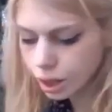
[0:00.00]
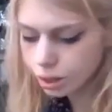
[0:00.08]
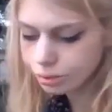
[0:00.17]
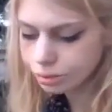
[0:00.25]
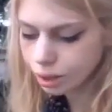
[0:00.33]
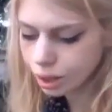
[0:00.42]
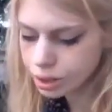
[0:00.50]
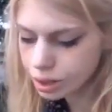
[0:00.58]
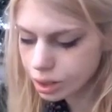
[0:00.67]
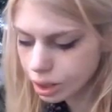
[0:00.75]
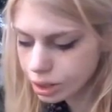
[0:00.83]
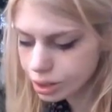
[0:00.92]
and you find
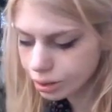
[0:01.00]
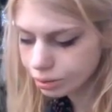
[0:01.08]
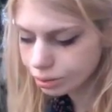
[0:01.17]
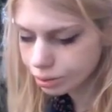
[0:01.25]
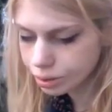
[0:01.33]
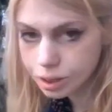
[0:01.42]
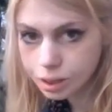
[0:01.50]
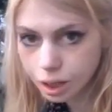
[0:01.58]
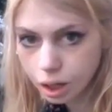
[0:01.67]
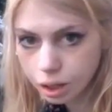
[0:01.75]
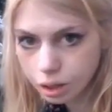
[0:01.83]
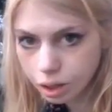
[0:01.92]
its influence
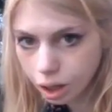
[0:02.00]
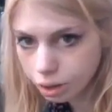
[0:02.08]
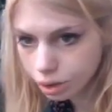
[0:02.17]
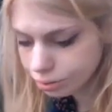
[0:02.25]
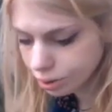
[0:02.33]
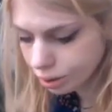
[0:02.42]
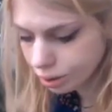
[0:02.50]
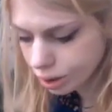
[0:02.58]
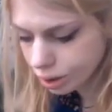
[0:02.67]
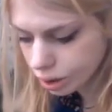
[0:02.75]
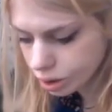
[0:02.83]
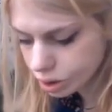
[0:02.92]
all over
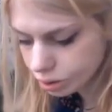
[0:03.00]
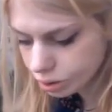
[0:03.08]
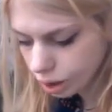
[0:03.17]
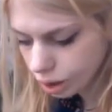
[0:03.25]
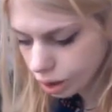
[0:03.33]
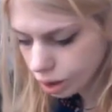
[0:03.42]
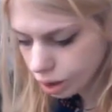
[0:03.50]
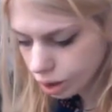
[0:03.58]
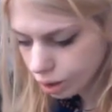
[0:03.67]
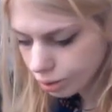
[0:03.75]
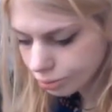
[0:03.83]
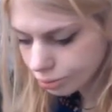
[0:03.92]
everything you're doing.
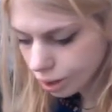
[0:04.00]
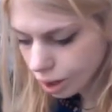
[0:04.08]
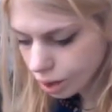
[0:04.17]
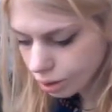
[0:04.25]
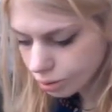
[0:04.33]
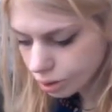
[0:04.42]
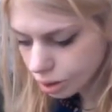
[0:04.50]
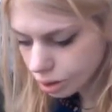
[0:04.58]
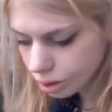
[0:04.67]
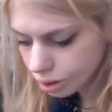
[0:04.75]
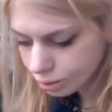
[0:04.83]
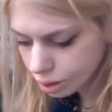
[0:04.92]
And you
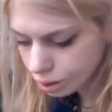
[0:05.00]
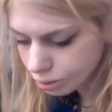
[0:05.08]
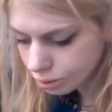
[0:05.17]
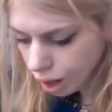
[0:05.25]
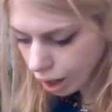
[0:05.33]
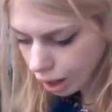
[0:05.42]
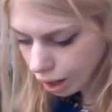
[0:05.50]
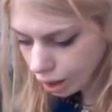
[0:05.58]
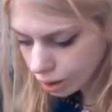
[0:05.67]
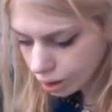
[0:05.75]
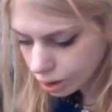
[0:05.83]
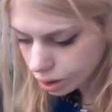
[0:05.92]
don't even know why.
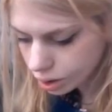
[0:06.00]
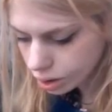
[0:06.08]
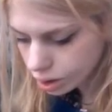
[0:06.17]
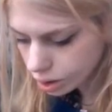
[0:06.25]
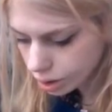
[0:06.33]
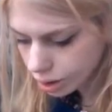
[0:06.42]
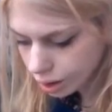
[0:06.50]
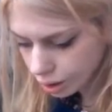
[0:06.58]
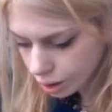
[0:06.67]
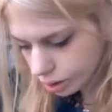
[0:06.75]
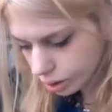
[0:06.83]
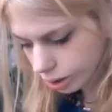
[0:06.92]
You're looking at it
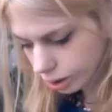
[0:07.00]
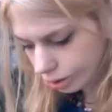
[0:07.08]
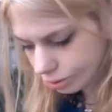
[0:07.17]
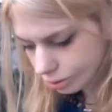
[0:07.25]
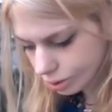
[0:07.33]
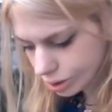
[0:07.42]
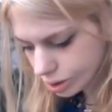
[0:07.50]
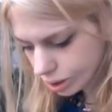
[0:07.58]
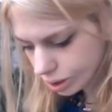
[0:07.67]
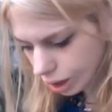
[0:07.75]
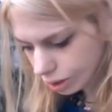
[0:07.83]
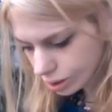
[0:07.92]
and you're like, I have no
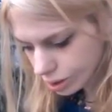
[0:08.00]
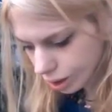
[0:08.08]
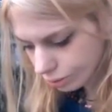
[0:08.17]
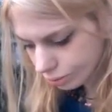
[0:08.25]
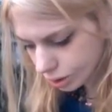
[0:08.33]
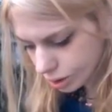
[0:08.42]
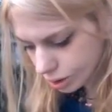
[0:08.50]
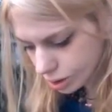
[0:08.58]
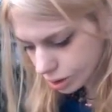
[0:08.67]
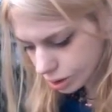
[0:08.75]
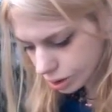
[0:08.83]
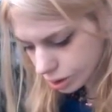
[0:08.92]
idea how this happened,
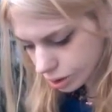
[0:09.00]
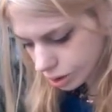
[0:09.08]
and